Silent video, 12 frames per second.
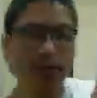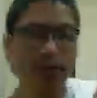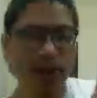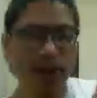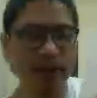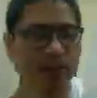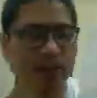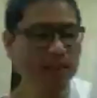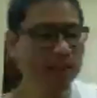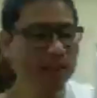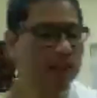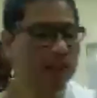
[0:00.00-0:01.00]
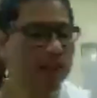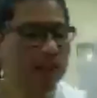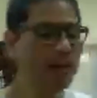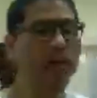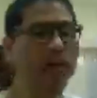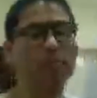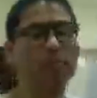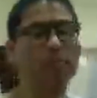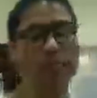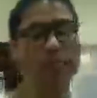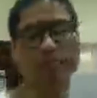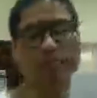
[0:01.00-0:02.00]
right okay but
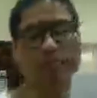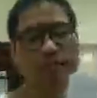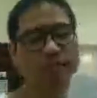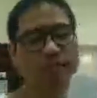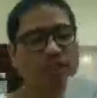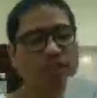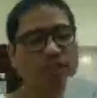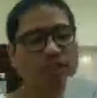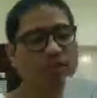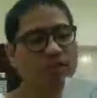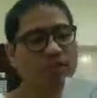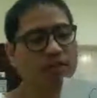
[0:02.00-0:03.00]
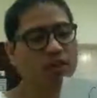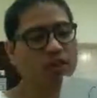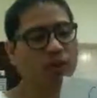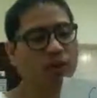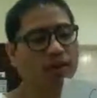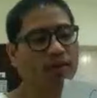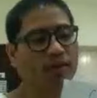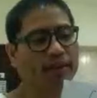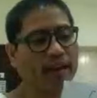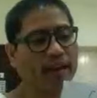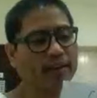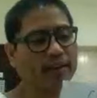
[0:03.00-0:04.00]
this saturated fatty
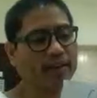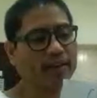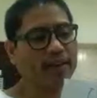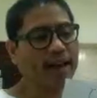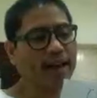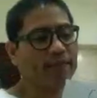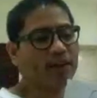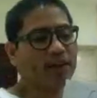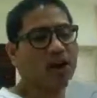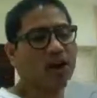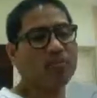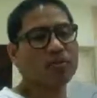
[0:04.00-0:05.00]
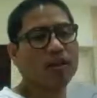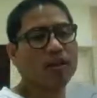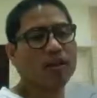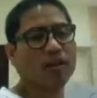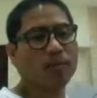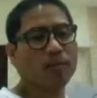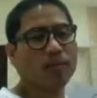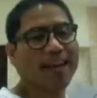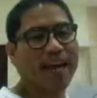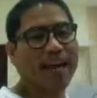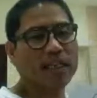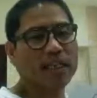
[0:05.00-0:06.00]
acid have the carboxyl group at the
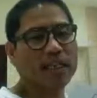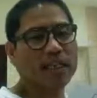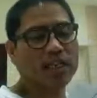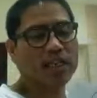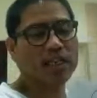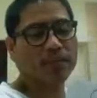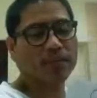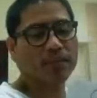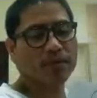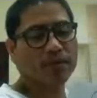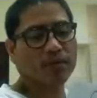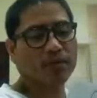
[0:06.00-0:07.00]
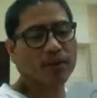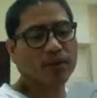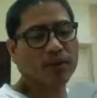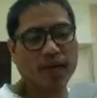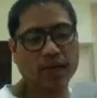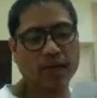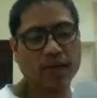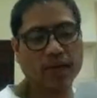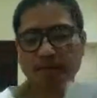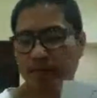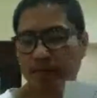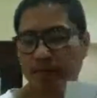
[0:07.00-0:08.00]
end. Okay,
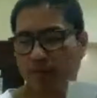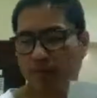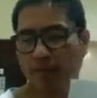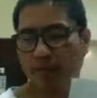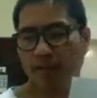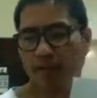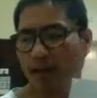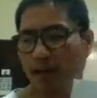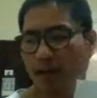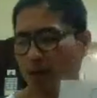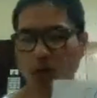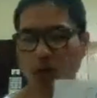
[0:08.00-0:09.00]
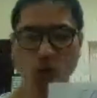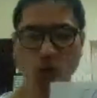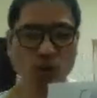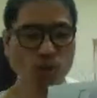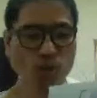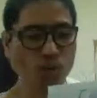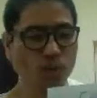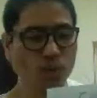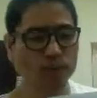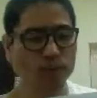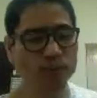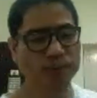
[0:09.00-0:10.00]
I will show you.